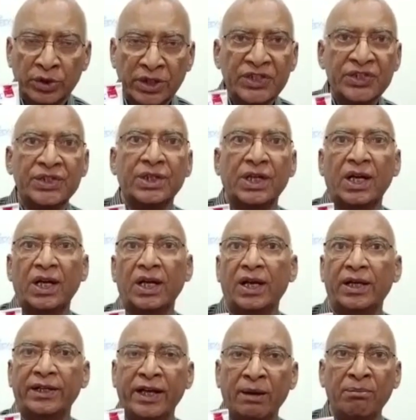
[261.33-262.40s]
So if
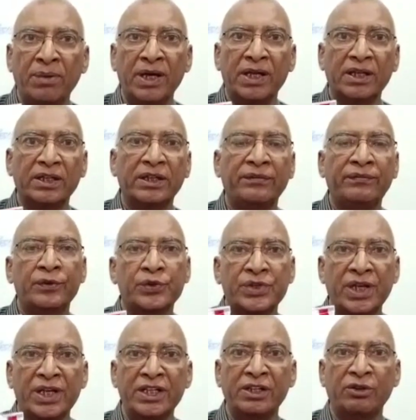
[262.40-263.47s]
to this
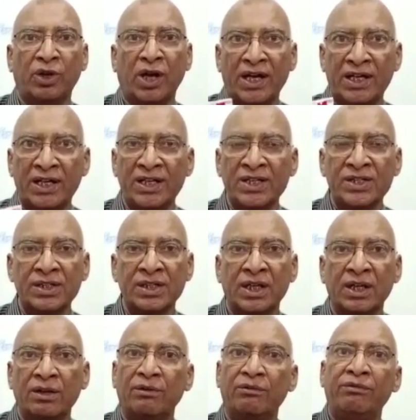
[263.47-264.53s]
number, if you
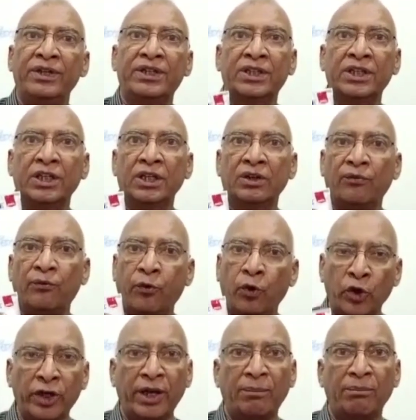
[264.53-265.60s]
send your address
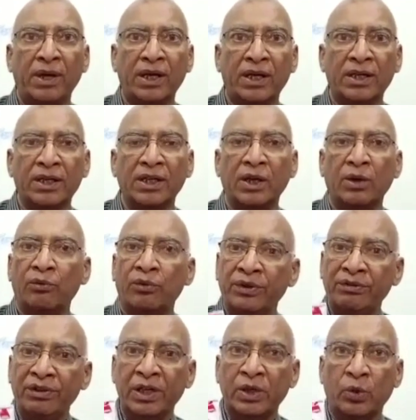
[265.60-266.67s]
with the
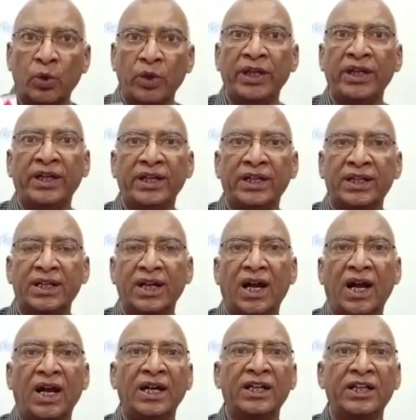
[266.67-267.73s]
phone number,
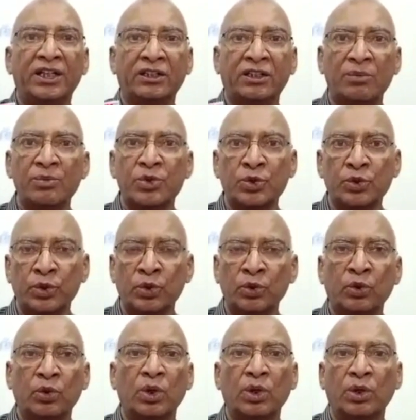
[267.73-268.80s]
we will courier it
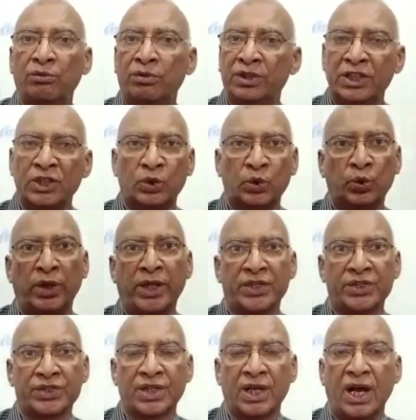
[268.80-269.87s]
and it comes to you
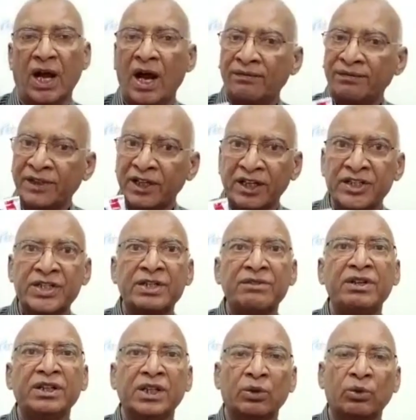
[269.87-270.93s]
within 2
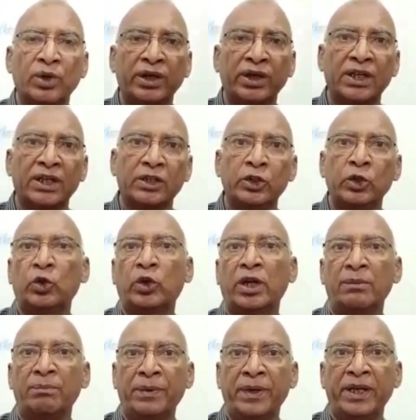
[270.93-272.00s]
days. After
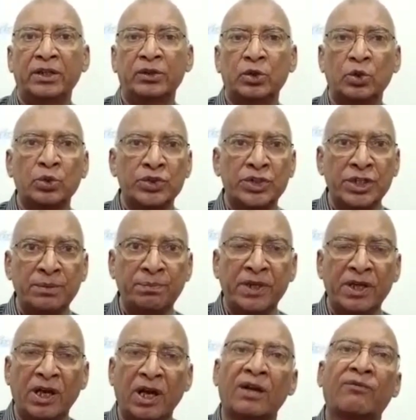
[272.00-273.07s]
receiving the courier, you
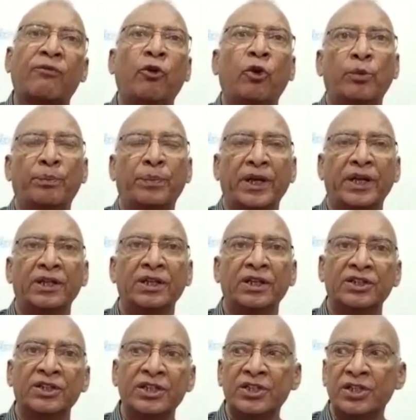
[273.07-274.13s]
can pay through
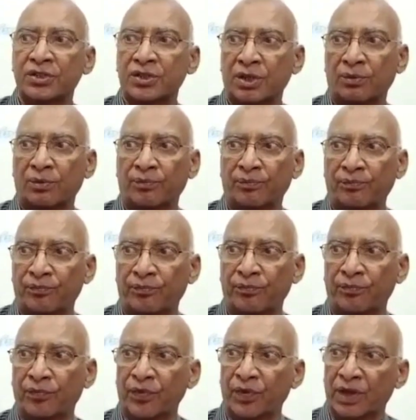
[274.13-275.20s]
GPay or PhonePe.
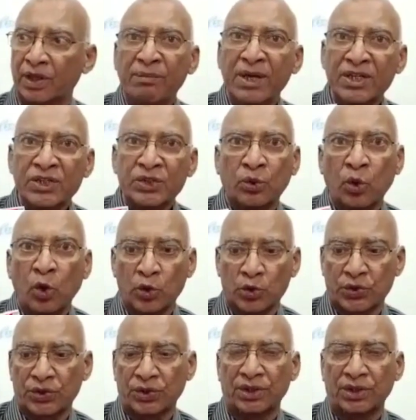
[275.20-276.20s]
This is how.